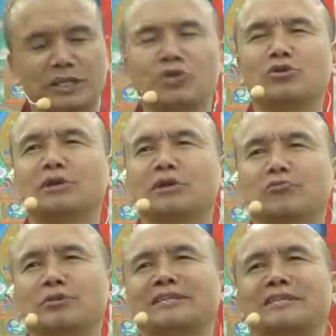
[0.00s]
equally
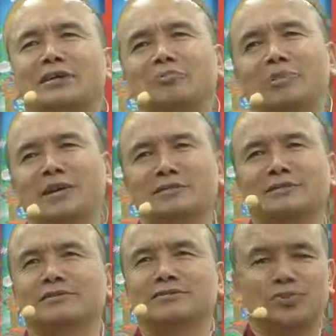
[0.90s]
be taking part
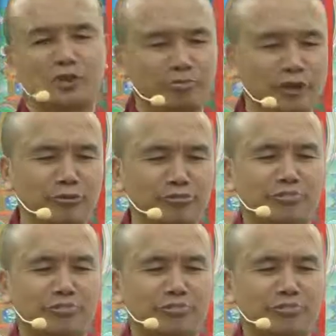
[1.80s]
with me,